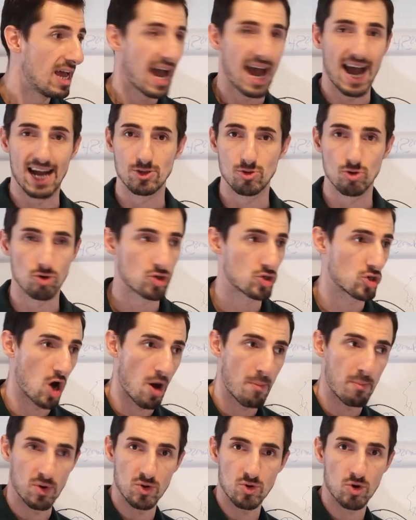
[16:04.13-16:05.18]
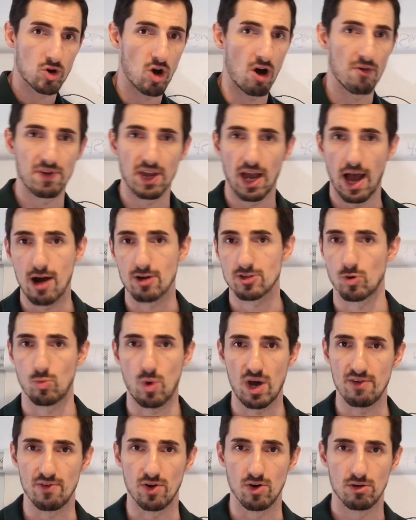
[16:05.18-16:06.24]
at your shop or your coffee house or
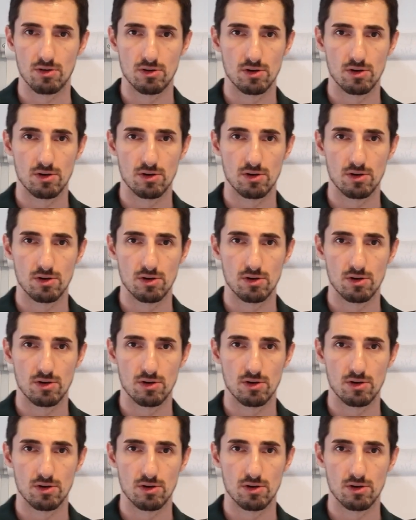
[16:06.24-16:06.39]
whatever.